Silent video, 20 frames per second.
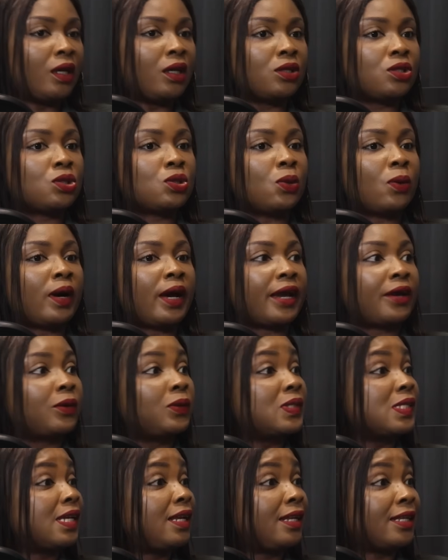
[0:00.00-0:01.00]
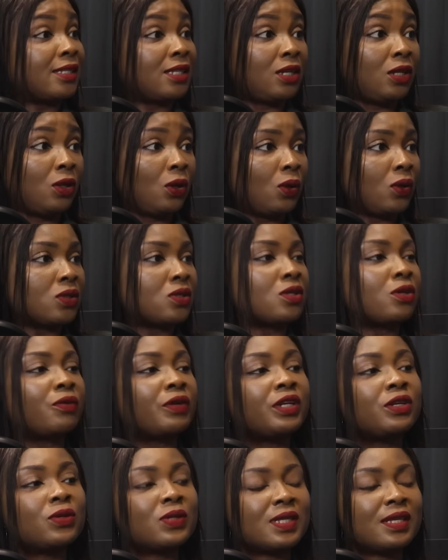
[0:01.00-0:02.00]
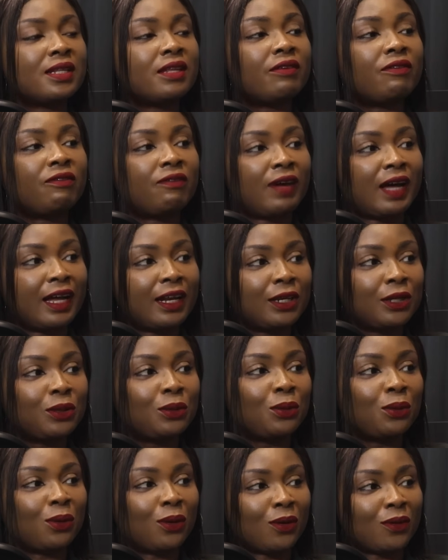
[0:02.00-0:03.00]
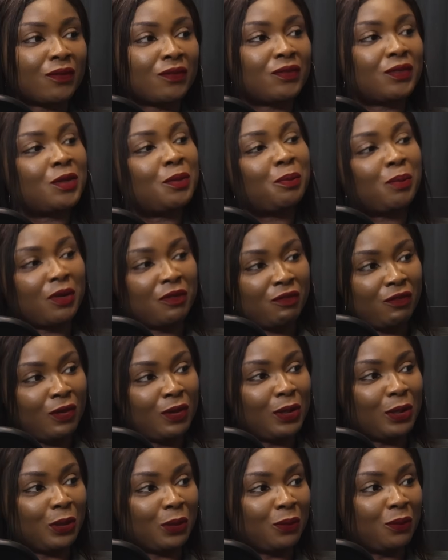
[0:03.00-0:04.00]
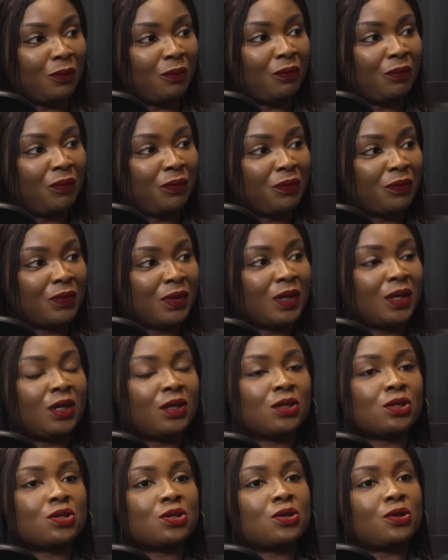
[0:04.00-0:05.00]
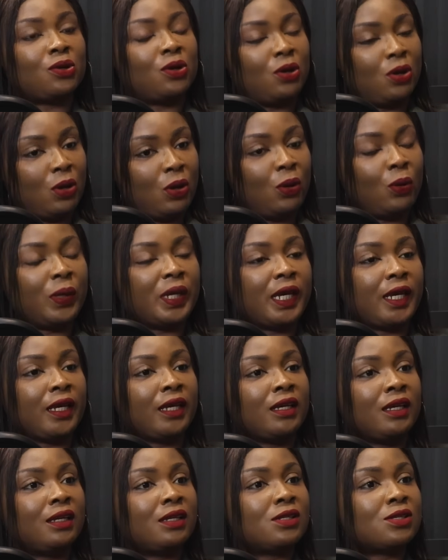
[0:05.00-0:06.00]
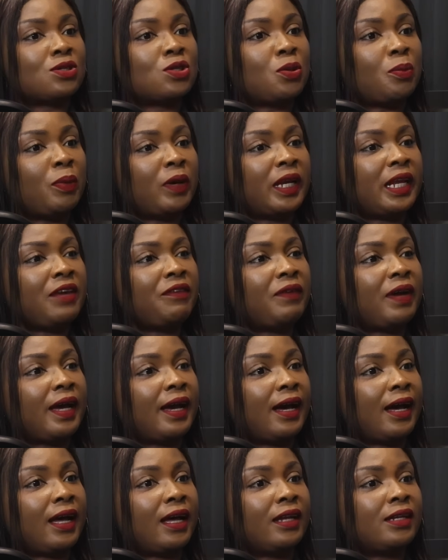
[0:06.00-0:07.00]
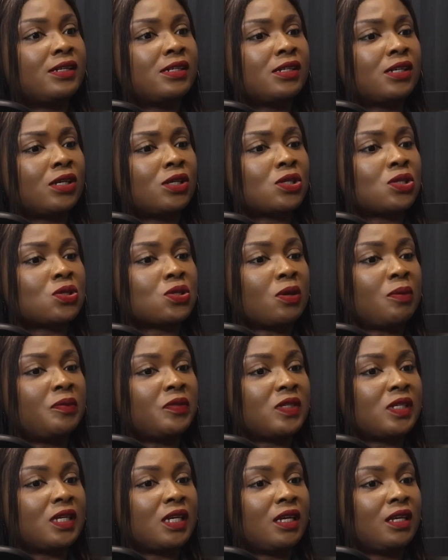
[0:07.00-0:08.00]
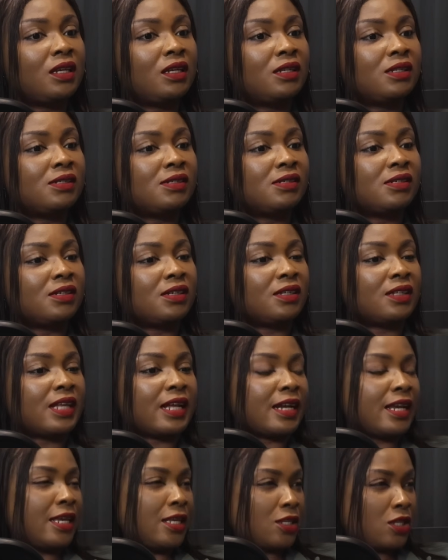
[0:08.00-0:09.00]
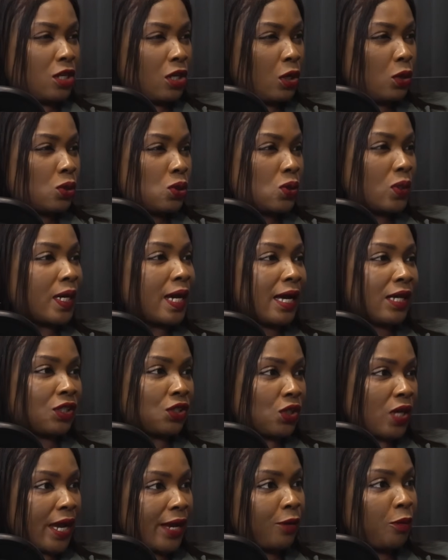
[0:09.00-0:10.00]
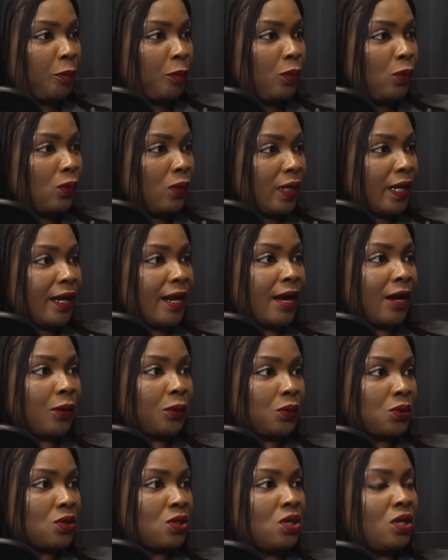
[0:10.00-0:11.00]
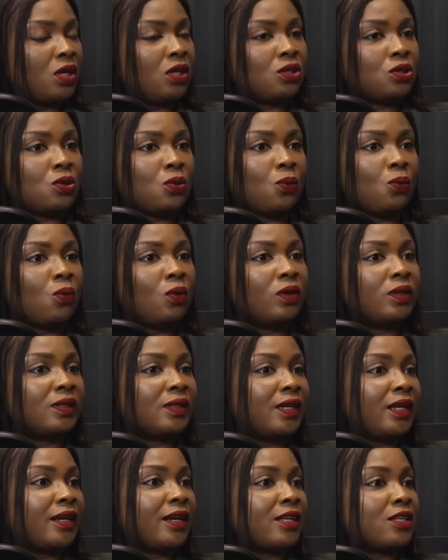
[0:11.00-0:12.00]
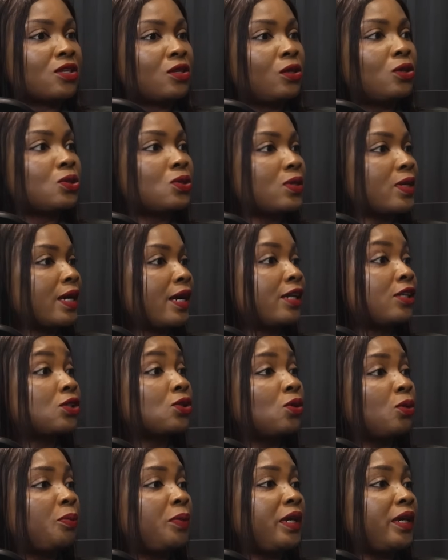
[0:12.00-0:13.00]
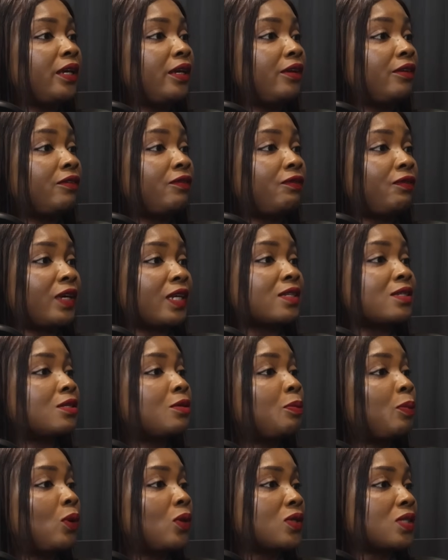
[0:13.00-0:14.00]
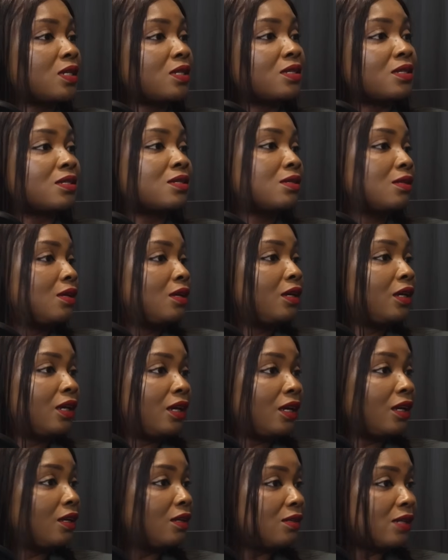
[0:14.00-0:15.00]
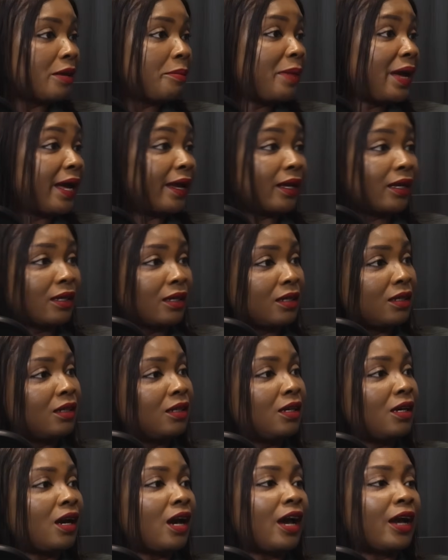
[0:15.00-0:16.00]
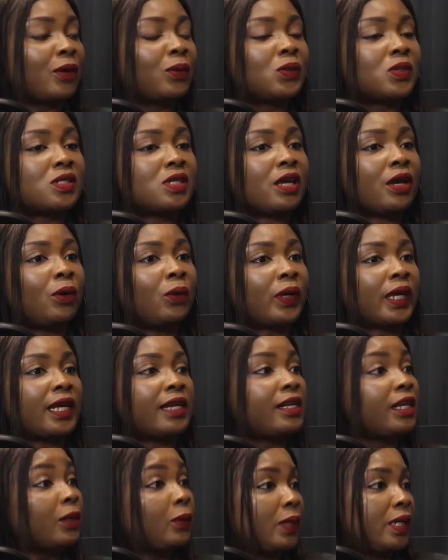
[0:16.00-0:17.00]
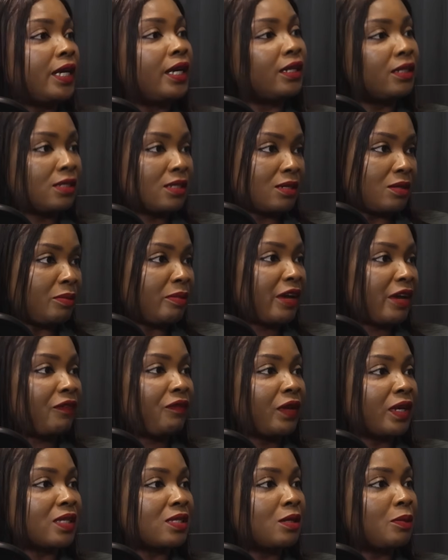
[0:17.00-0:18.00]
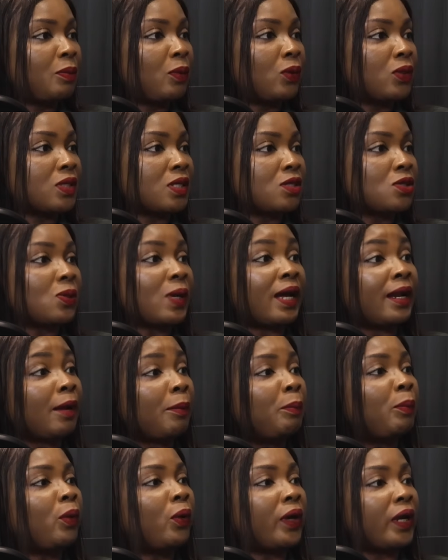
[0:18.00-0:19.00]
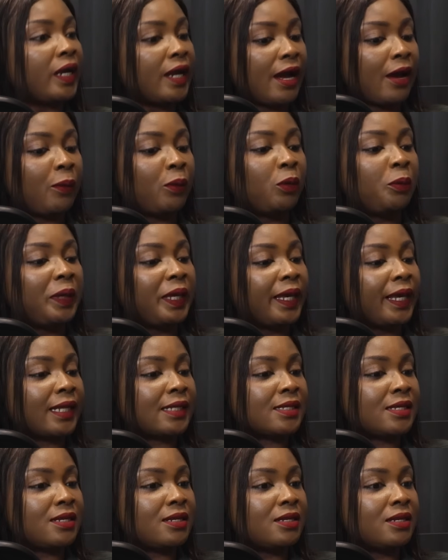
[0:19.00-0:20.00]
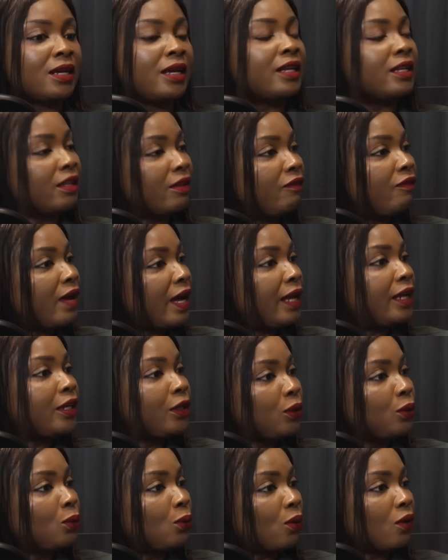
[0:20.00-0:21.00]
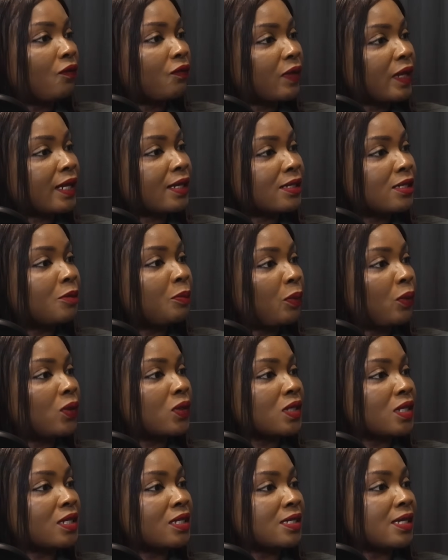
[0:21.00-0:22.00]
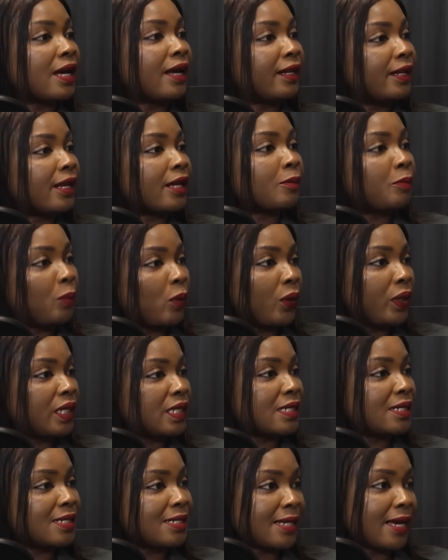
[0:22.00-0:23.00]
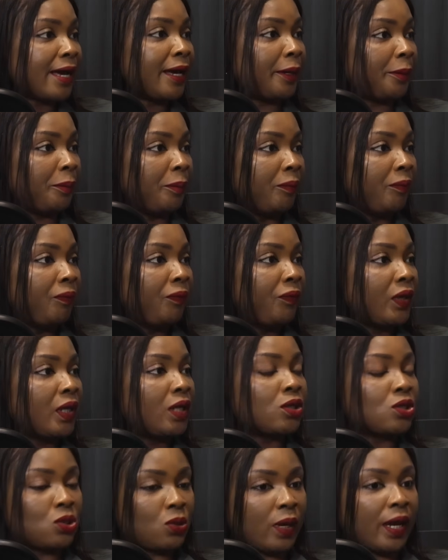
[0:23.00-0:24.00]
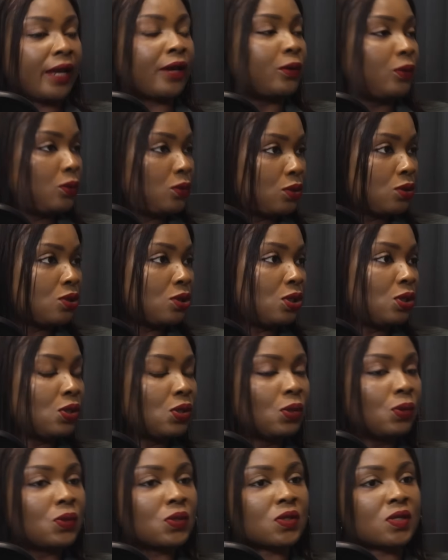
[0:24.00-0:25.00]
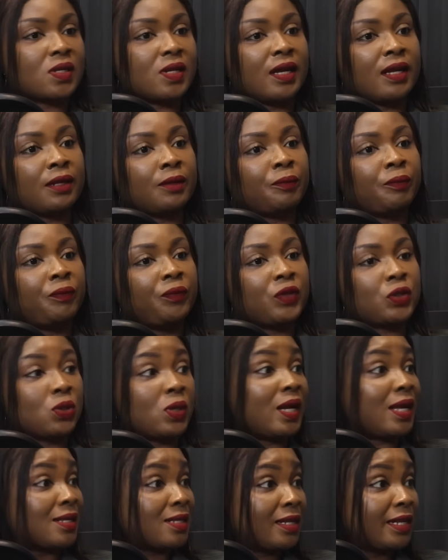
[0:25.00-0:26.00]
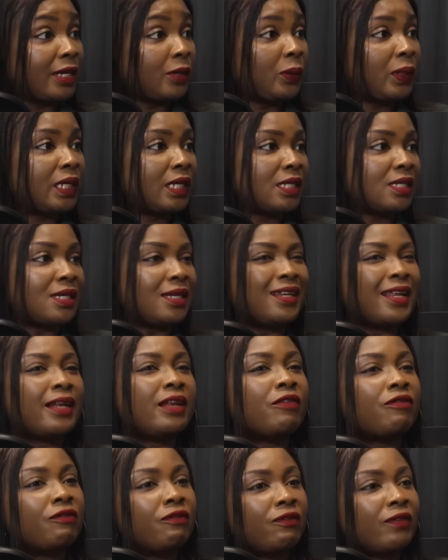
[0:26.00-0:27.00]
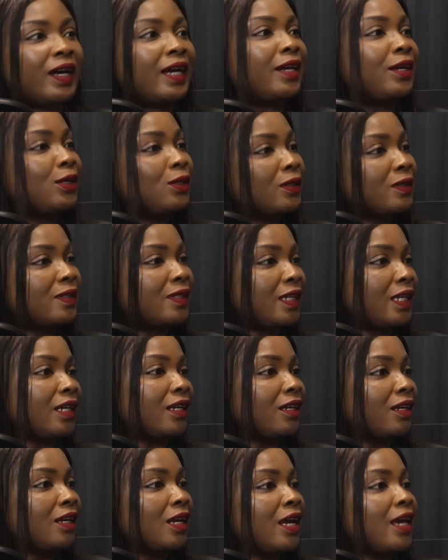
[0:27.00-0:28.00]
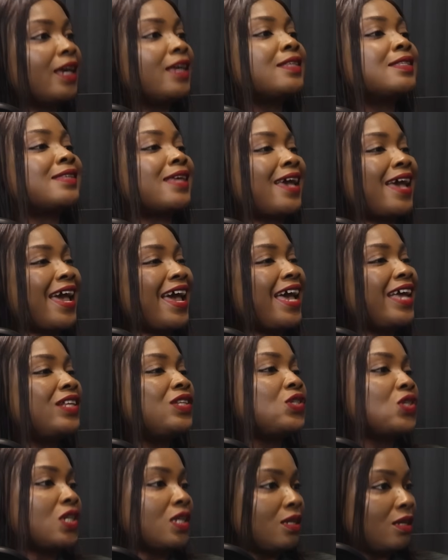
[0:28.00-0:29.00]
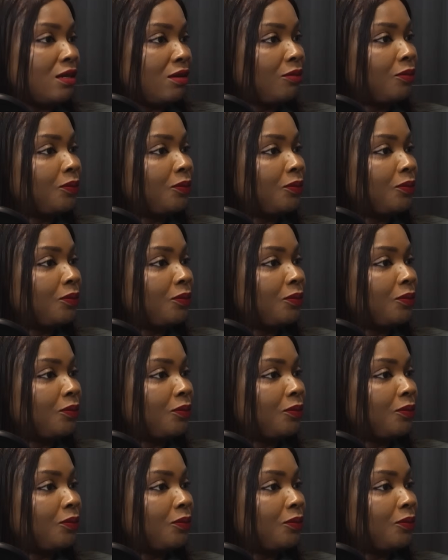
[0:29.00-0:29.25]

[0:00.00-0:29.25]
So I could sell at a loss, reducing the value of the portfolio. Okay, so but if I had something that is close to cash, I could pull that out. So one thing that is close to cash could be fixed deposits in a bank. I could say, okay, liquidate my fixed deposit. So at that point, I will be getting the value of that deposit at that point in time. So I could use that. So that's liquidity. Then the final thing is hedging.